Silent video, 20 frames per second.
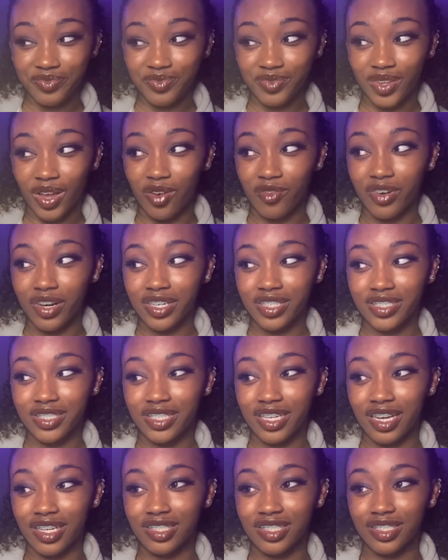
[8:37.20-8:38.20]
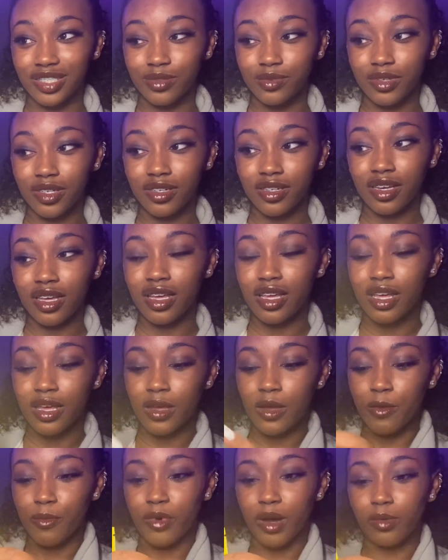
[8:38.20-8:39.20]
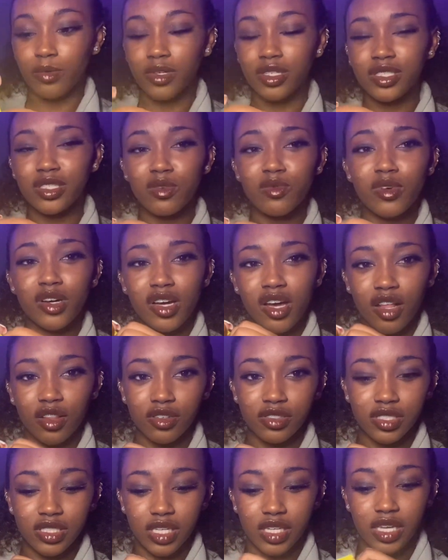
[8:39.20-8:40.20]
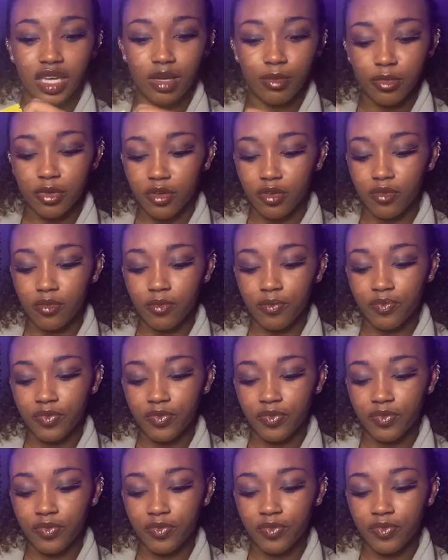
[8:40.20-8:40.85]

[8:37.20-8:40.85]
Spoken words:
I'm ready to see how these work. But I want to see what colors they came in.